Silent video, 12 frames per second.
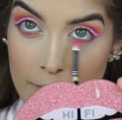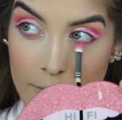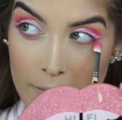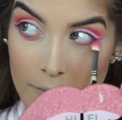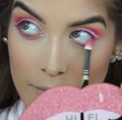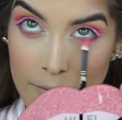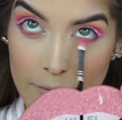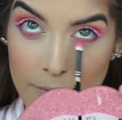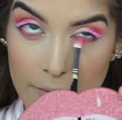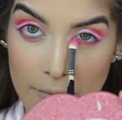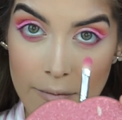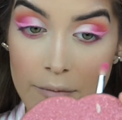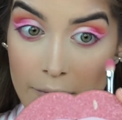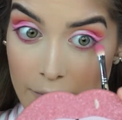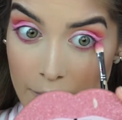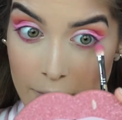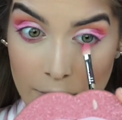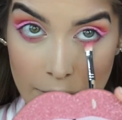just going to
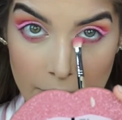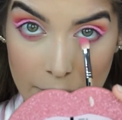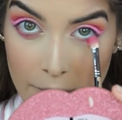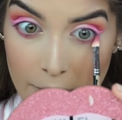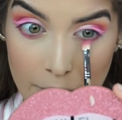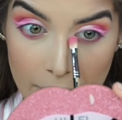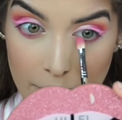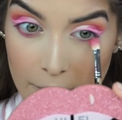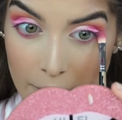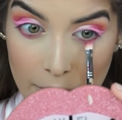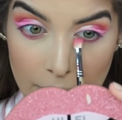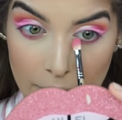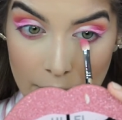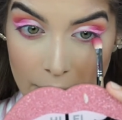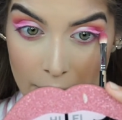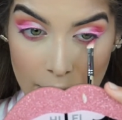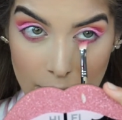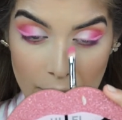blend it down under
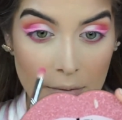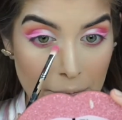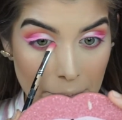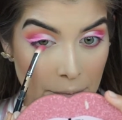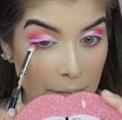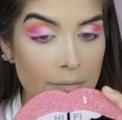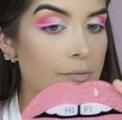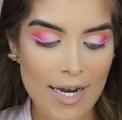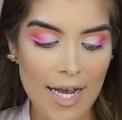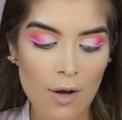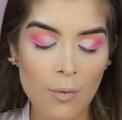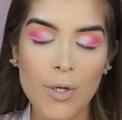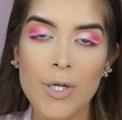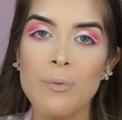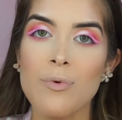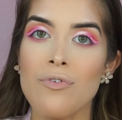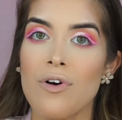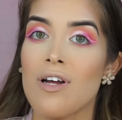here. Now we're going
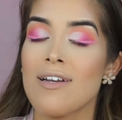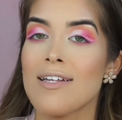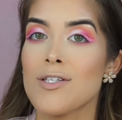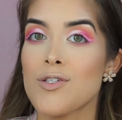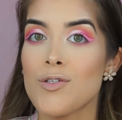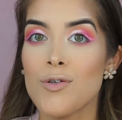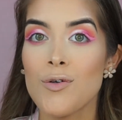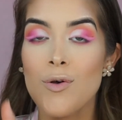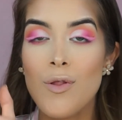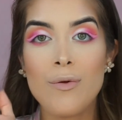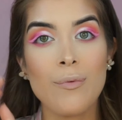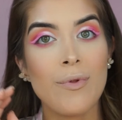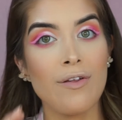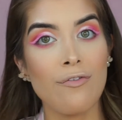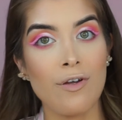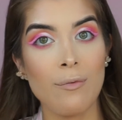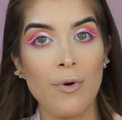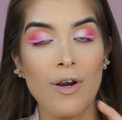to move on to the really
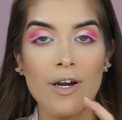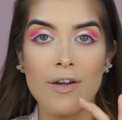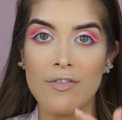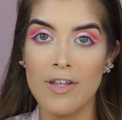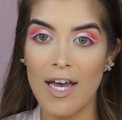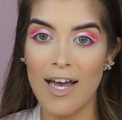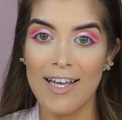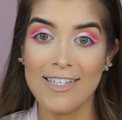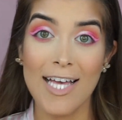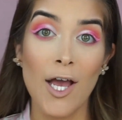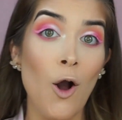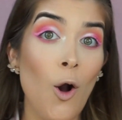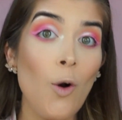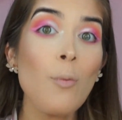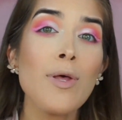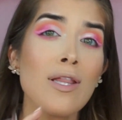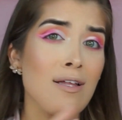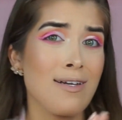fun part of the eyes. I
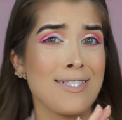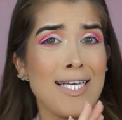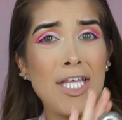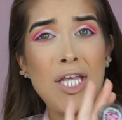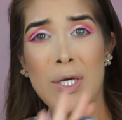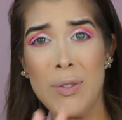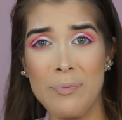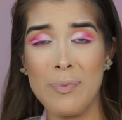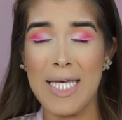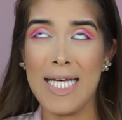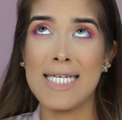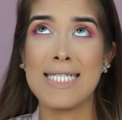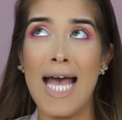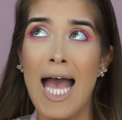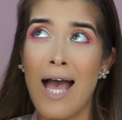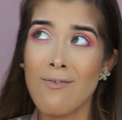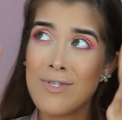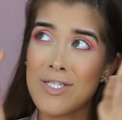hope it looks cute because I
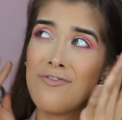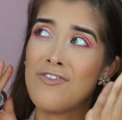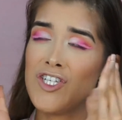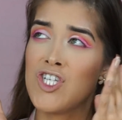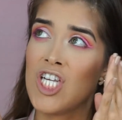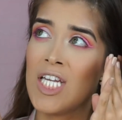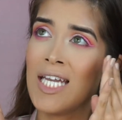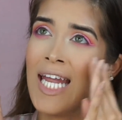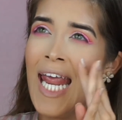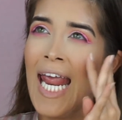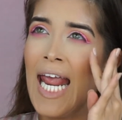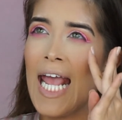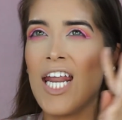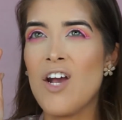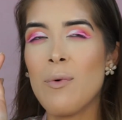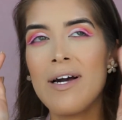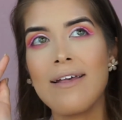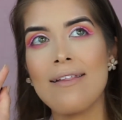have this vision and
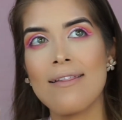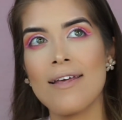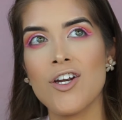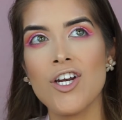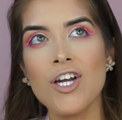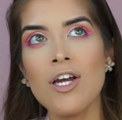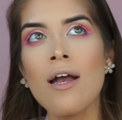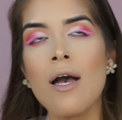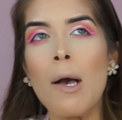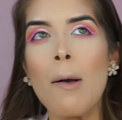I want glitter,